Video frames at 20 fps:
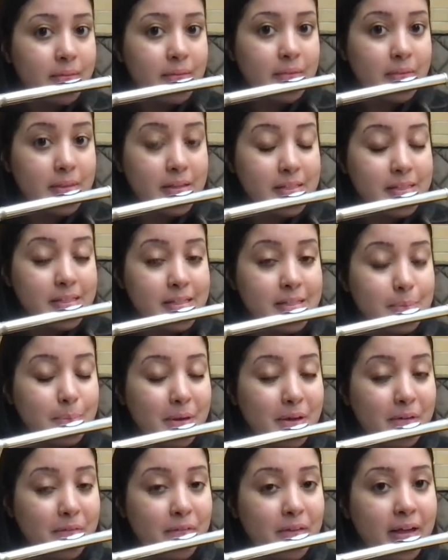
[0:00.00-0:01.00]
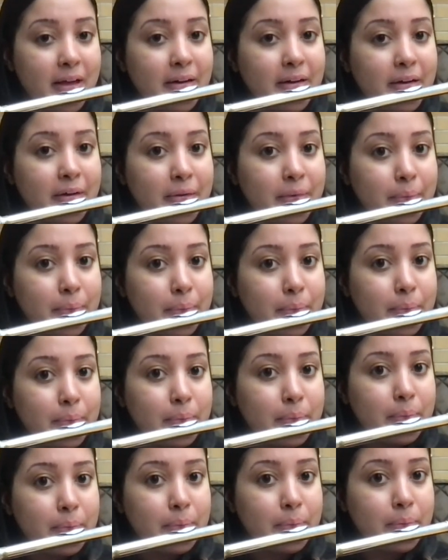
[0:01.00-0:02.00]
this is B flat,
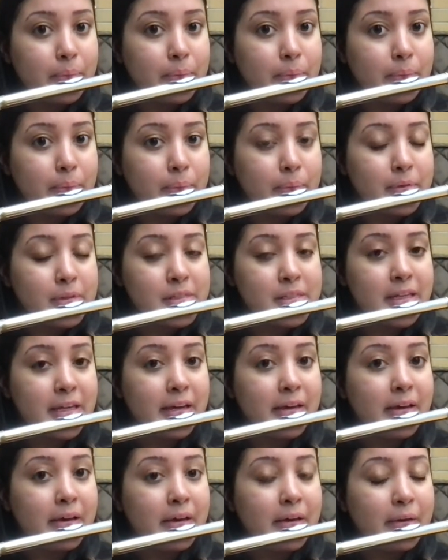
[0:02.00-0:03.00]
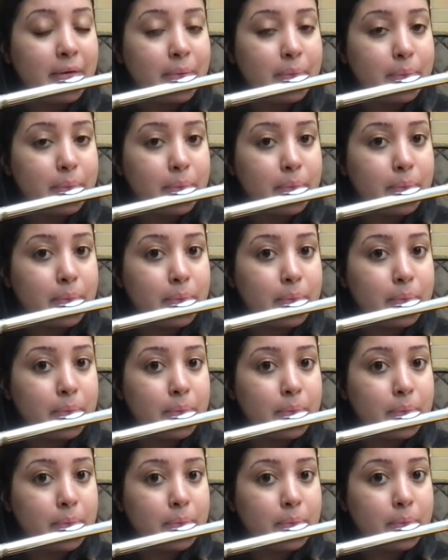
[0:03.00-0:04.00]
C,
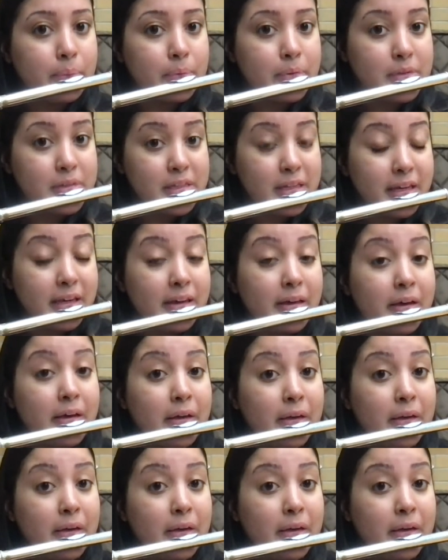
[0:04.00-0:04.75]
D,